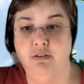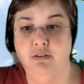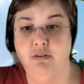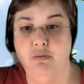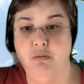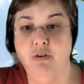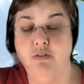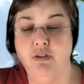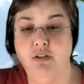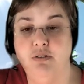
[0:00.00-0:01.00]
One of the
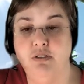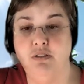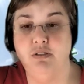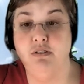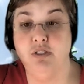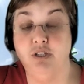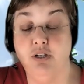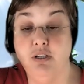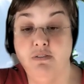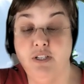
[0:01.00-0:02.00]
new
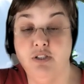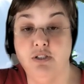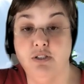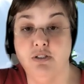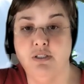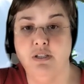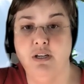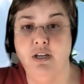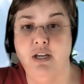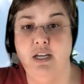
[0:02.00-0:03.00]
security features
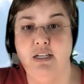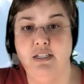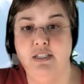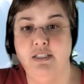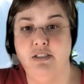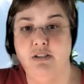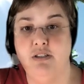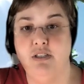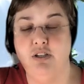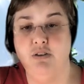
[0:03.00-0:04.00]
is
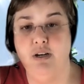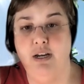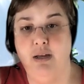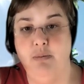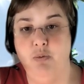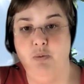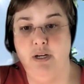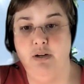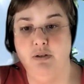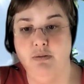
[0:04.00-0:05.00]
that you can enable waiting
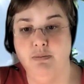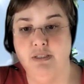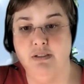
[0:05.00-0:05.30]
rooms.